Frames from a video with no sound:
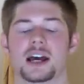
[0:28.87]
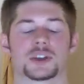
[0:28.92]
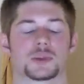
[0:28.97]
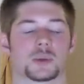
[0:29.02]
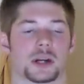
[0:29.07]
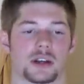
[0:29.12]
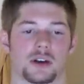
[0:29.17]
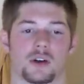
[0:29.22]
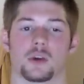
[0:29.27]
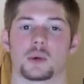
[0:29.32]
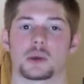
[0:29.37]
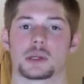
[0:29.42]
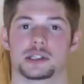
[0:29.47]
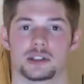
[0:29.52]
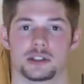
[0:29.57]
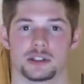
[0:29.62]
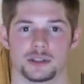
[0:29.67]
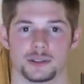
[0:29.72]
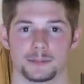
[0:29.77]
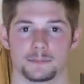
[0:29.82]
It's what I always
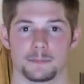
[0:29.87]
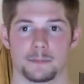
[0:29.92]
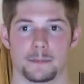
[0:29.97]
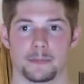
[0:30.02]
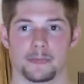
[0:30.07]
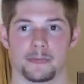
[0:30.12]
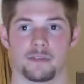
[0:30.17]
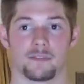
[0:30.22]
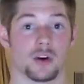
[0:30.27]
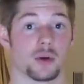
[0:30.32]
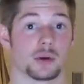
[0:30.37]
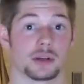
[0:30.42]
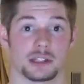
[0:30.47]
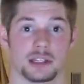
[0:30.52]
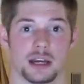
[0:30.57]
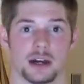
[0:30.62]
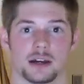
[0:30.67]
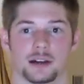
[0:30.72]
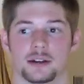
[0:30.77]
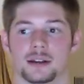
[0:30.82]
do. I've always
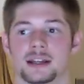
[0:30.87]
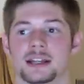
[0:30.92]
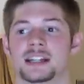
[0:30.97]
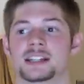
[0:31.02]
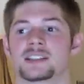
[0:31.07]
done.